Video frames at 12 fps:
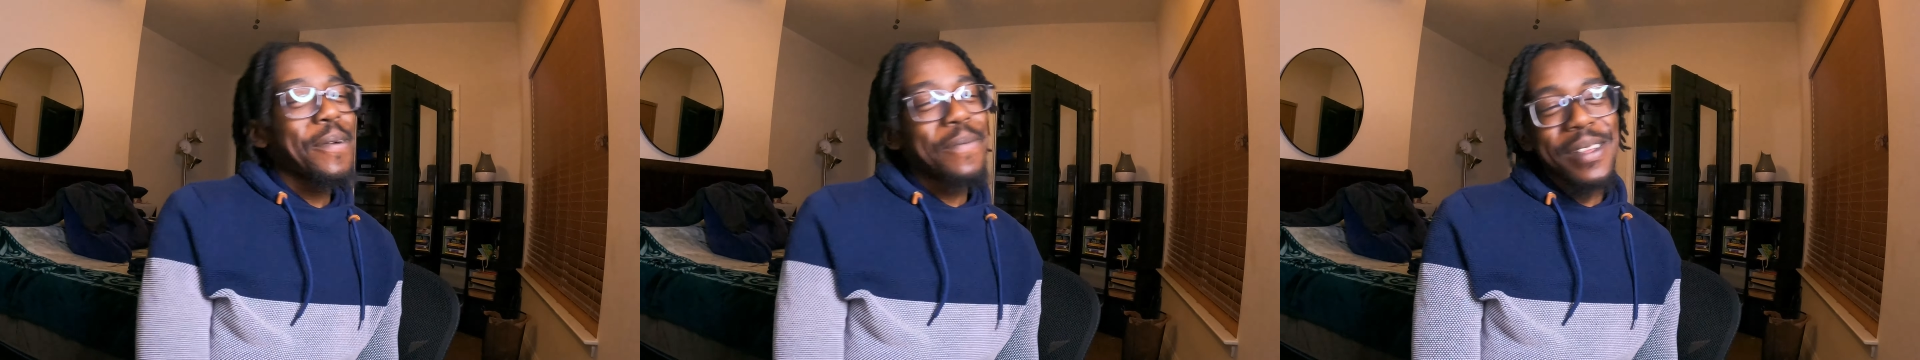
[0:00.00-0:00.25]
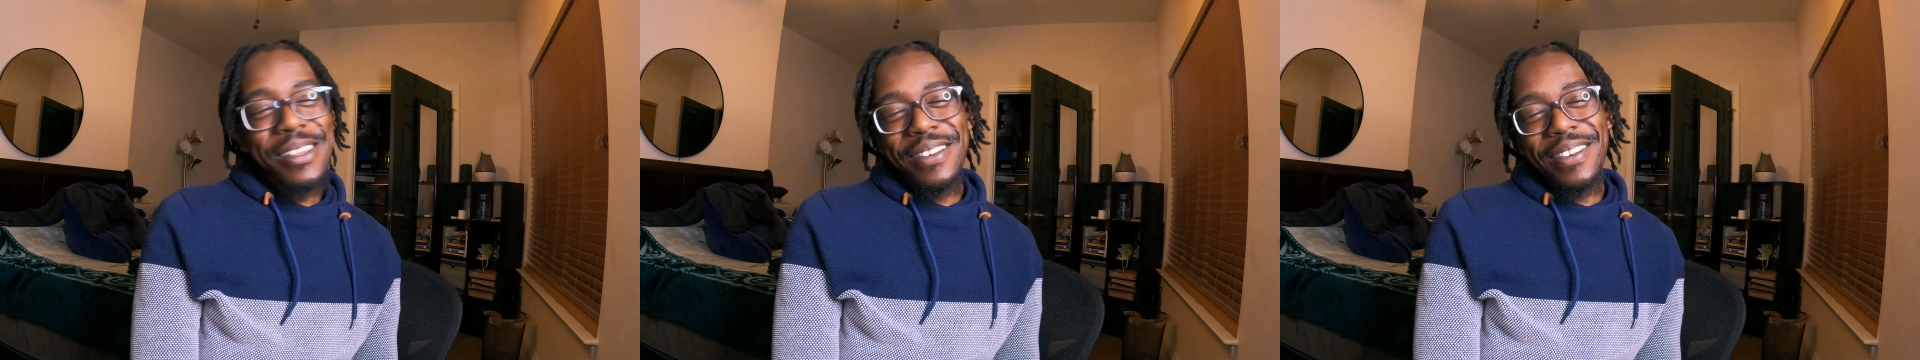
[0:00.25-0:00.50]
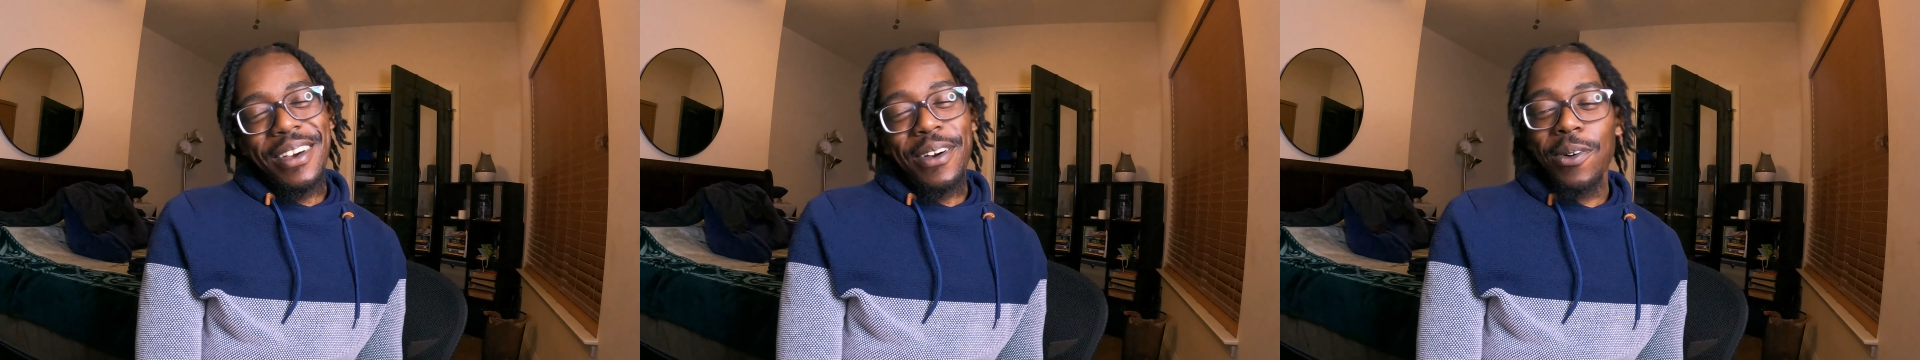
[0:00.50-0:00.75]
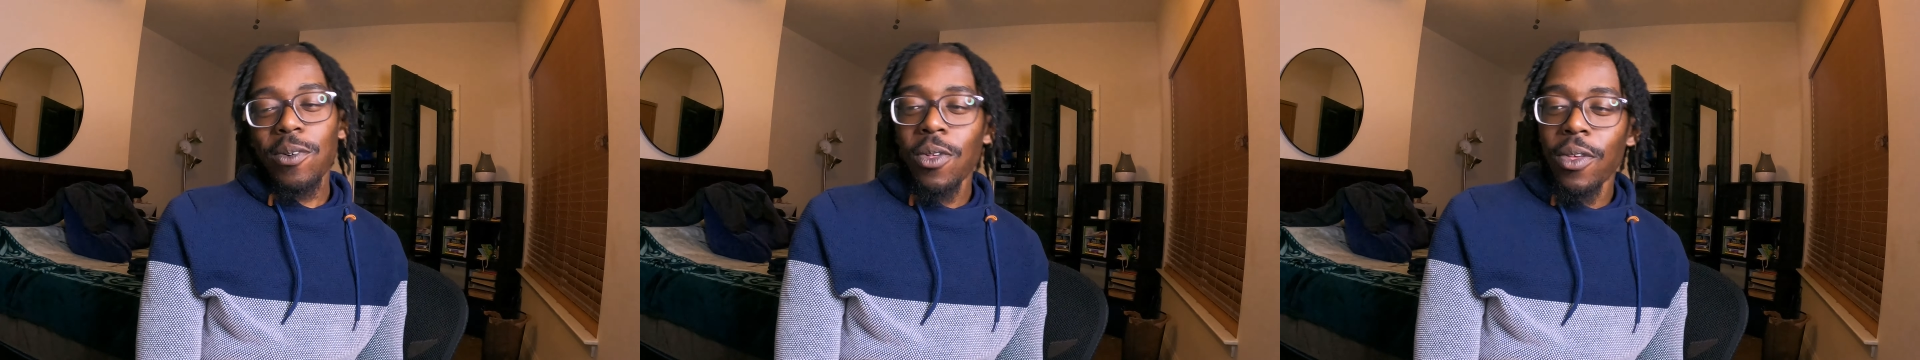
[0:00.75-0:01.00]
But you
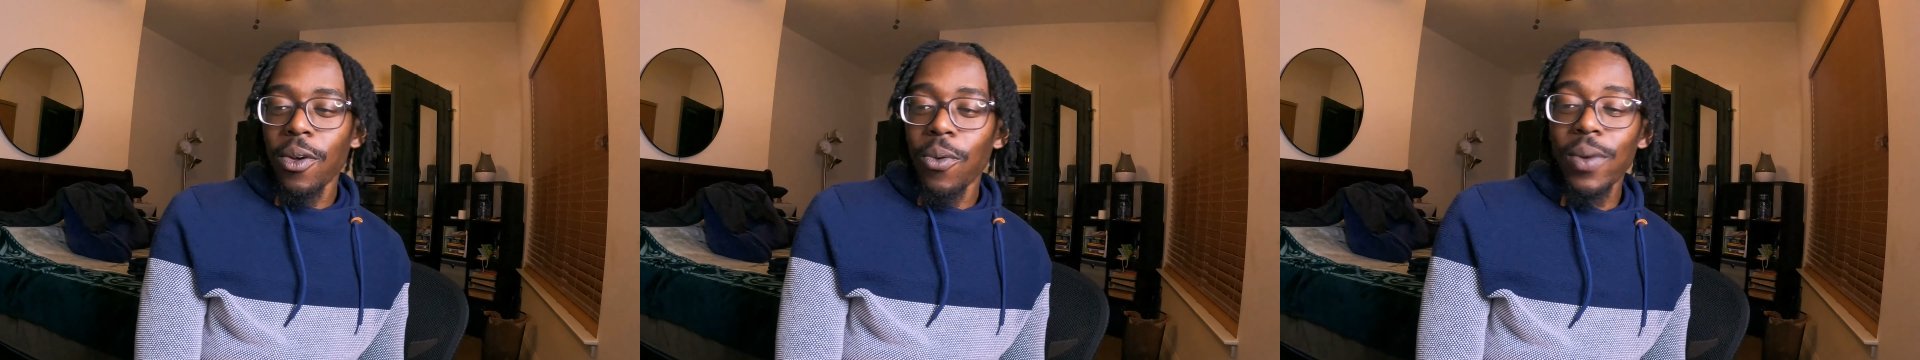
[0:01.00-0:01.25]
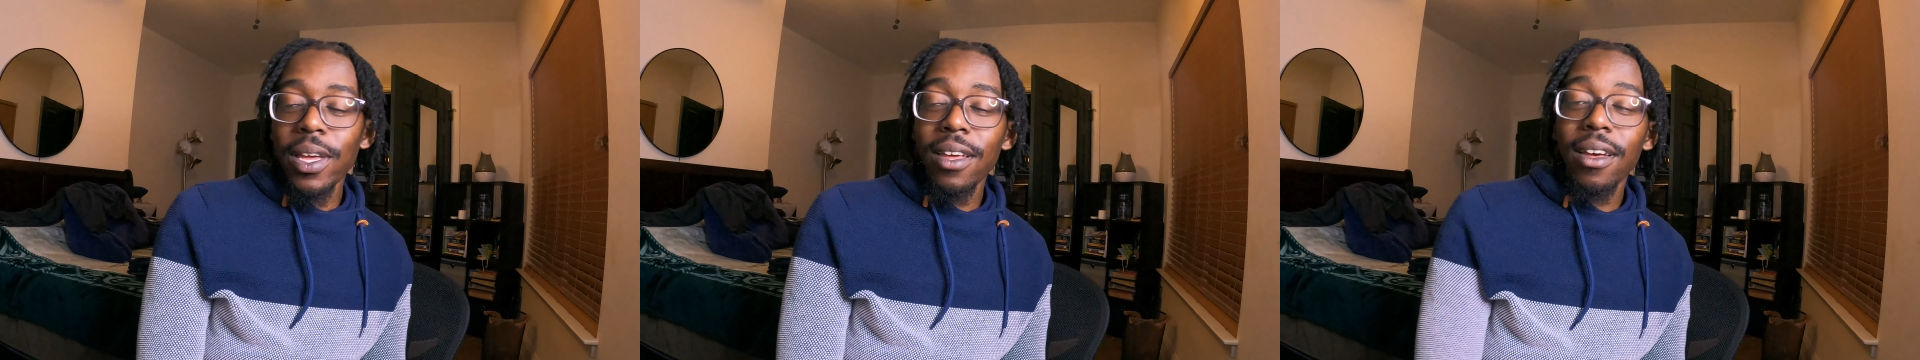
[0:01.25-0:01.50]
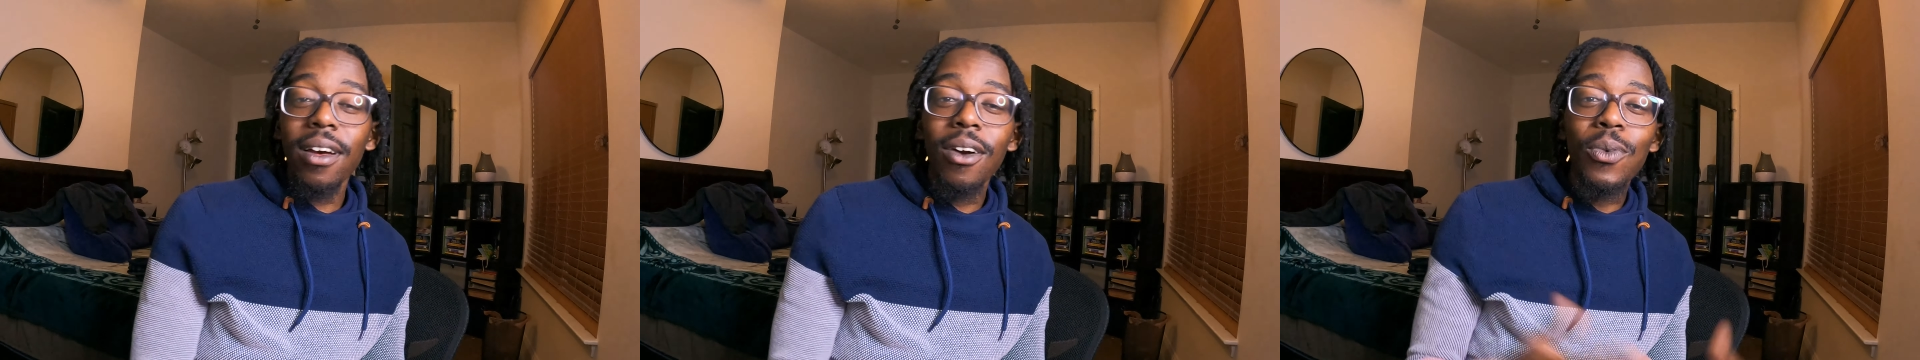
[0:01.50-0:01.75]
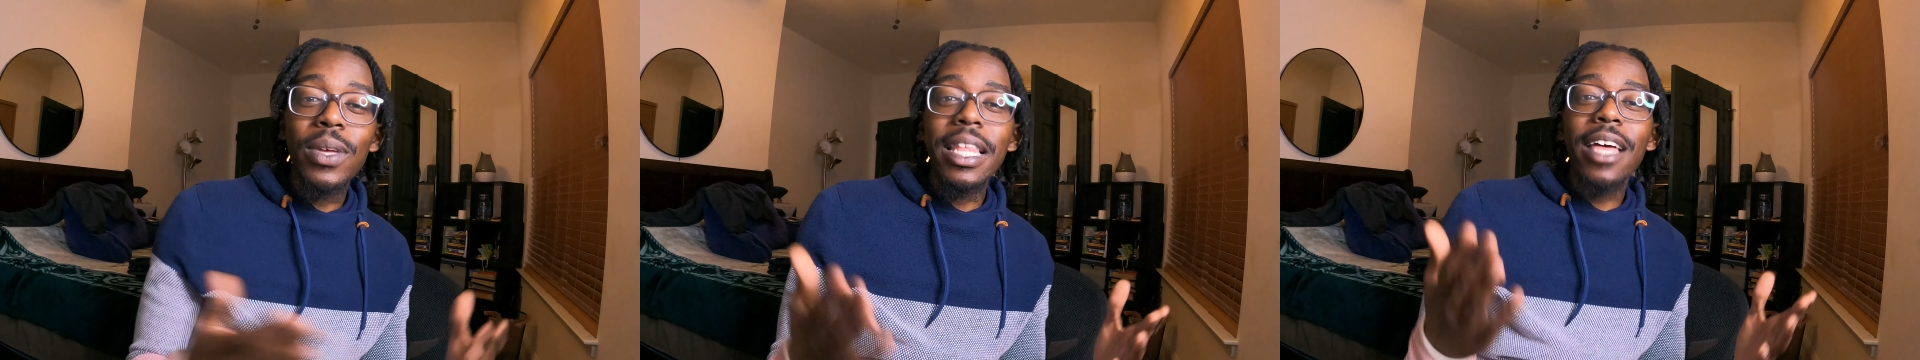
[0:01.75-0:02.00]
know, we
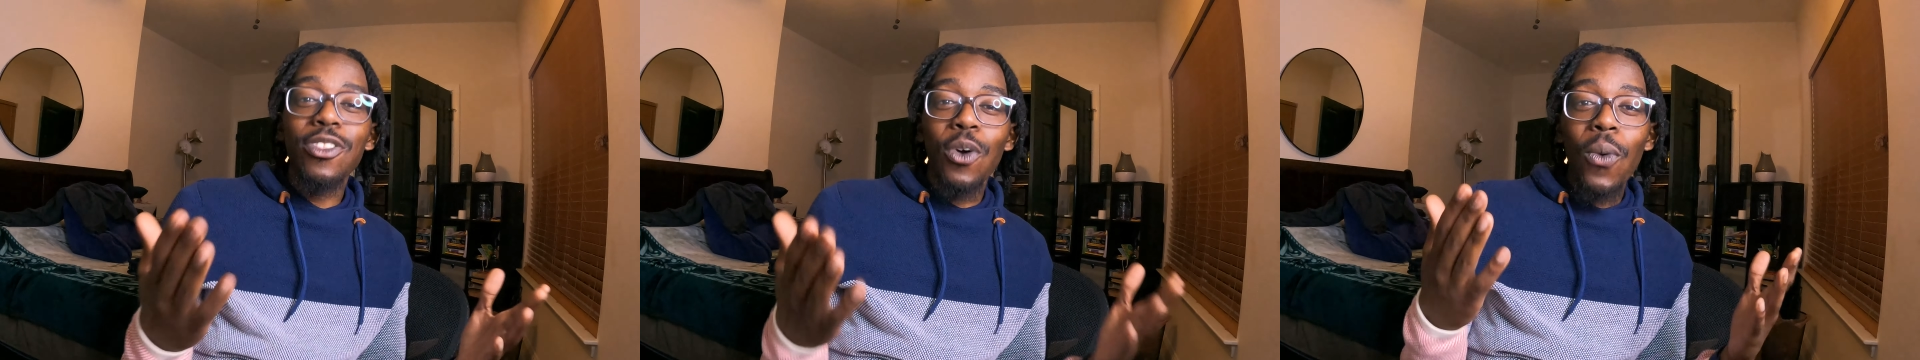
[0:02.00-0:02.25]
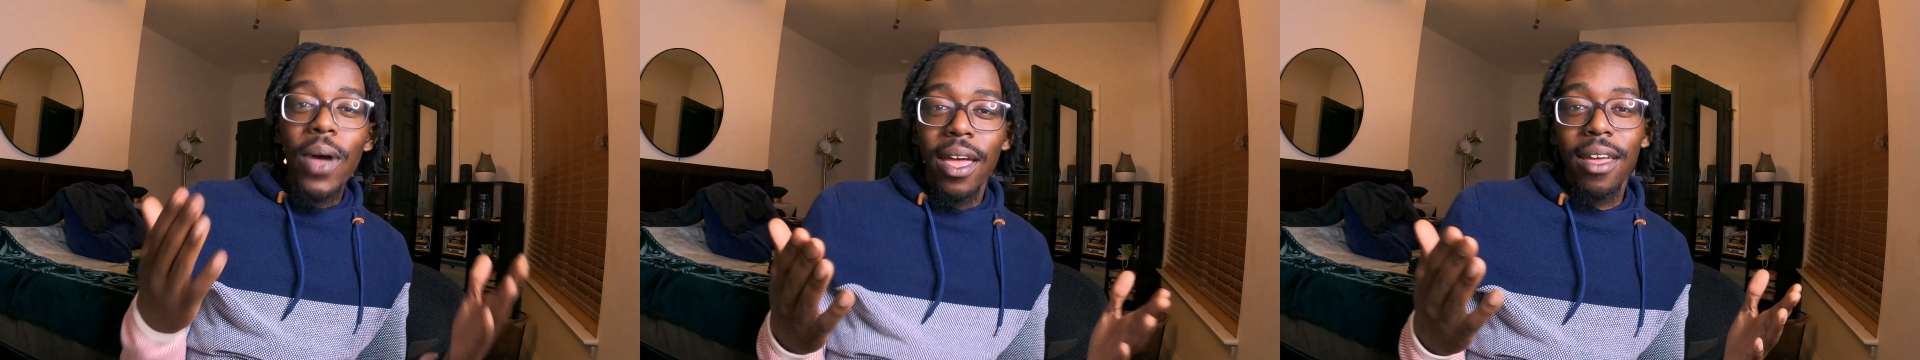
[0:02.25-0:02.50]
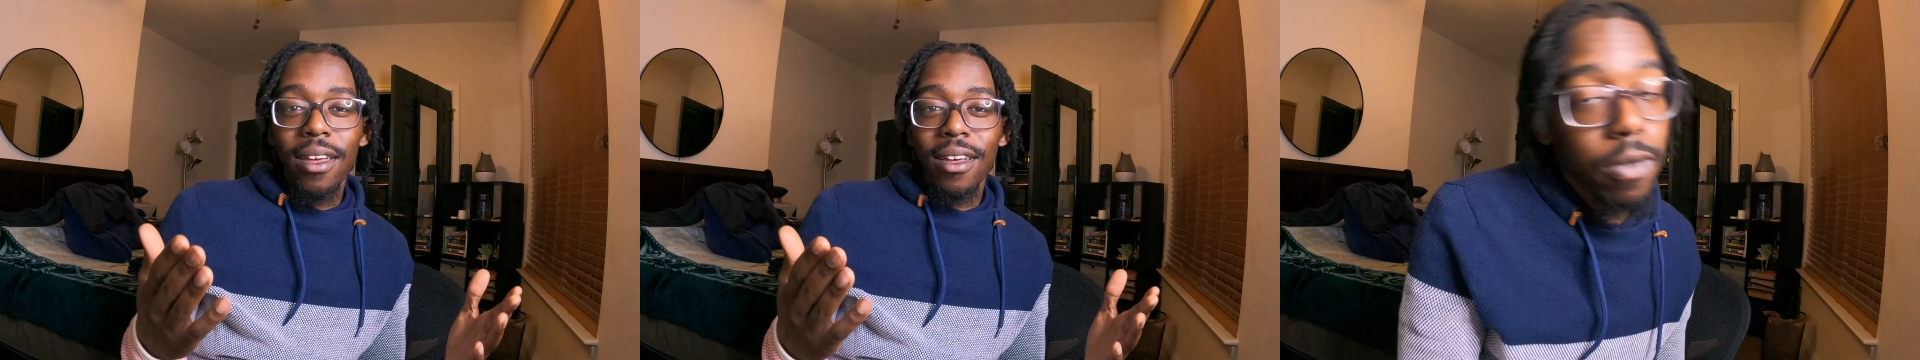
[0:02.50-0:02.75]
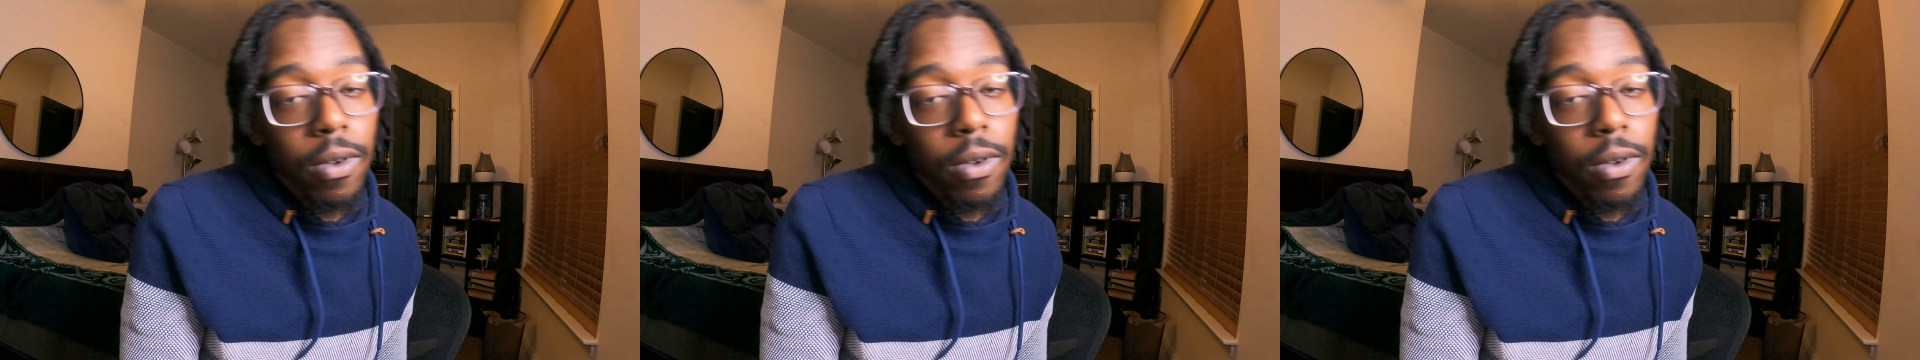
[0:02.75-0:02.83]
led the way.